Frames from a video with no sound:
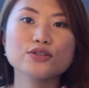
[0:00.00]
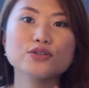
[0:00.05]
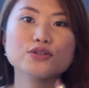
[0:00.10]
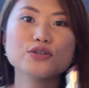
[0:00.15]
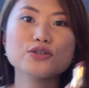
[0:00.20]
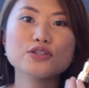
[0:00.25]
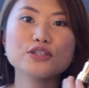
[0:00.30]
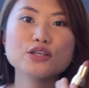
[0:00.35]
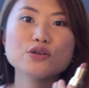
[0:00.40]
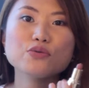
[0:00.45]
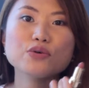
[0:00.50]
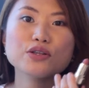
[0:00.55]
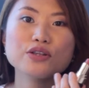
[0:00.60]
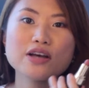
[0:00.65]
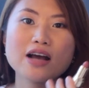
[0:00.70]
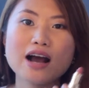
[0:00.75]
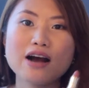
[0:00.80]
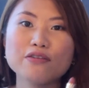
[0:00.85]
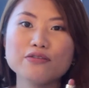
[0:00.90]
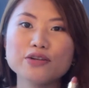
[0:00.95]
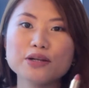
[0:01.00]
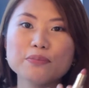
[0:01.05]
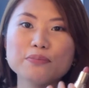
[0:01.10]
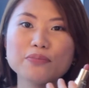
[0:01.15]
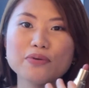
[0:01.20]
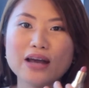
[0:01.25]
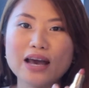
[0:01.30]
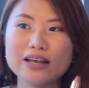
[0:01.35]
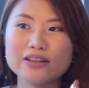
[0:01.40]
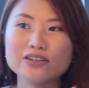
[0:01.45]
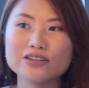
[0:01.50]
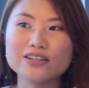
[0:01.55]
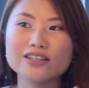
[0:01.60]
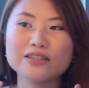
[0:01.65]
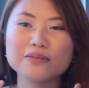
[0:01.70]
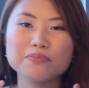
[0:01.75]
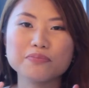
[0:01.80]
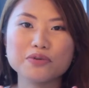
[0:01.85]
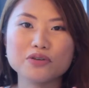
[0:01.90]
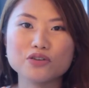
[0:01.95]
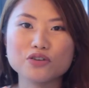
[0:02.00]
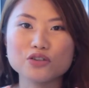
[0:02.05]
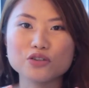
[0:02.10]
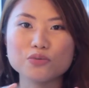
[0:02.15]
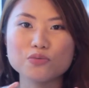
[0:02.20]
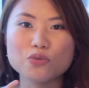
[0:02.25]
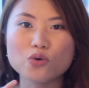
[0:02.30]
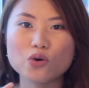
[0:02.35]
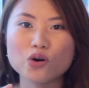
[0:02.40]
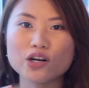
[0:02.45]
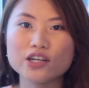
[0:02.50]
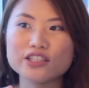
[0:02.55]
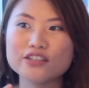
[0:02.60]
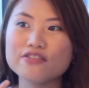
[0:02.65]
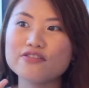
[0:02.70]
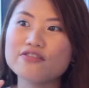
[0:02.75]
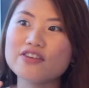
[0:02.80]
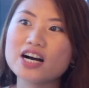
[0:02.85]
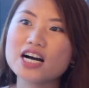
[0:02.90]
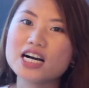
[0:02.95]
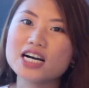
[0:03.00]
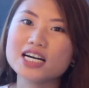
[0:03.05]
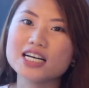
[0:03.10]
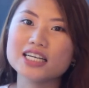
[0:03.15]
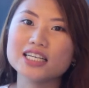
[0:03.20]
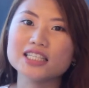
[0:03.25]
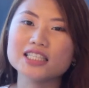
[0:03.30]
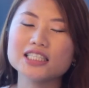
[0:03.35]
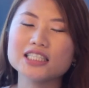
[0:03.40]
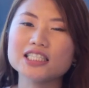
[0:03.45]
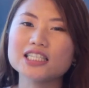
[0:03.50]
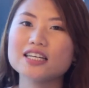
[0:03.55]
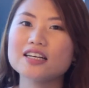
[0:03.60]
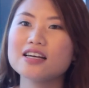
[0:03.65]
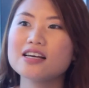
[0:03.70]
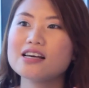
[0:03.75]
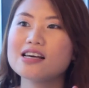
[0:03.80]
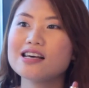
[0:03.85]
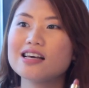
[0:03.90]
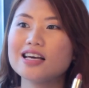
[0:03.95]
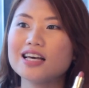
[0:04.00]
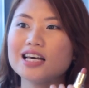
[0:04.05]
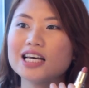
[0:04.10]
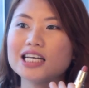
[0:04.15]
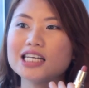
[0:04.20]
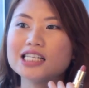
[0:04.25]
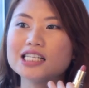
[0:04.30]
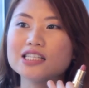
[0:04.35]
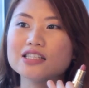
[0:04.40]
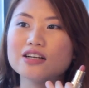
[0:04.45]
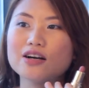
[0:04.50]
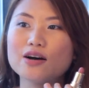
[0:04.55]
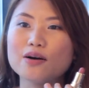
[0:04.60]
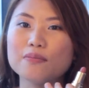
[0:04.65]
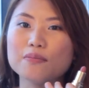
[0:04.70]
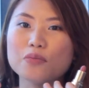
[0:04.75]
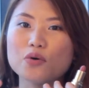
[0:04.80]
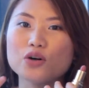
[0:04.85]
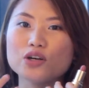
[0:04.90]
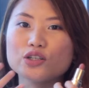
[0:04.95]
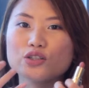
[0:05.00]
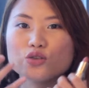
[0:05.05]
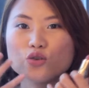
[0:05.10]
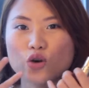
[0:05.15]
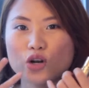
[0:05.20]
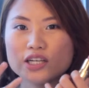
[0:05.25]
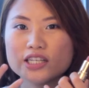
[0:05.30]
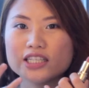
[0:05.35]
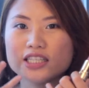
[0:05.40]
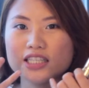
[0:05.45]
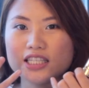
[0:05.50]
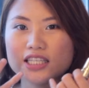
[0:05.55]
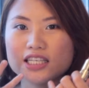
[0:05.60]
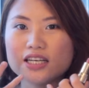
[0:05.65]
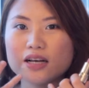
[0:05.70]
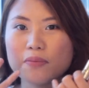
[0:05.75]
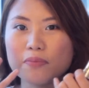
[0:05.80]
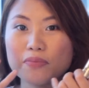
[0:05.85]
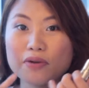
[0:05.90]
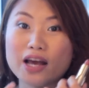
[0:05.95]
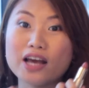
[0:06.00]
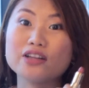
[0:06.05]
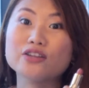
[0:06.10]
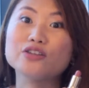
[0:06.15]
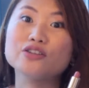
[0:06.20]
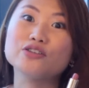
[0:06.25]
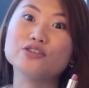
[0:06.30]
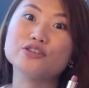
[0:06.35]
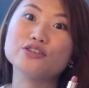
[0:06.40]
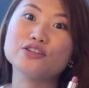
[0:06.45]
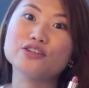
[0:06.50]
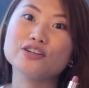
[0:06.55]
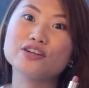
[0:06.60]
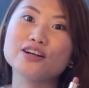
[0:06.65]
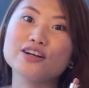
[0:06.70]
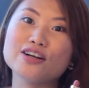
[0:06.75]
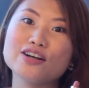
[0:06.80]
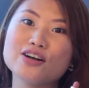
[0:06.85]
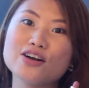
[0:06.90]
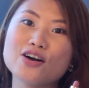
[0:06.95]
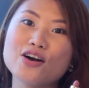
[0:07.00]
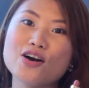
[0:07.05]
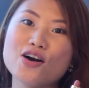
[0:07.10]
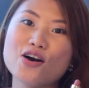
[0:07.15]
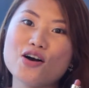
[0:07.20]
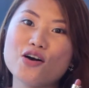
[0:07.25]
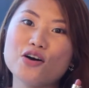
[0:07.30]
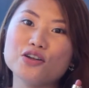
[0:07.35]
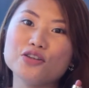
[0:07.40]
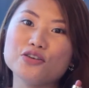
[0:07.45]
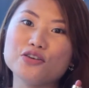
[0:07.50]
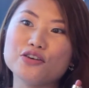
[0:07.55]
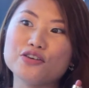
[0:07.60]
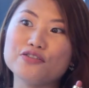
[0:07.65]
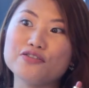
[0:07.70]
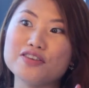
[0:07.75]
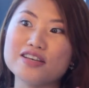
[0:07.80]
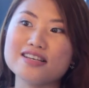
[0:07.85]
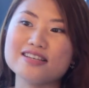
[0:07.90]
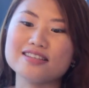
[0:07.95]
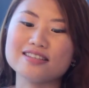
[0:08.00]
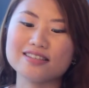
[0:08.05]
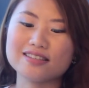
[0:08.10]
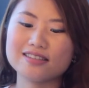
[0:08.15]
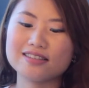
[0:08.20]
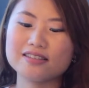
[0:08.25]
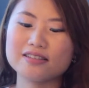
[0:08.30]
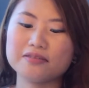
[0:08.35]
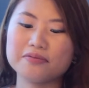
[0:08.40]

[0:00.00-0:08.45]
So you see, when you have lip liner, it appears more defined and more solidly applied on your face.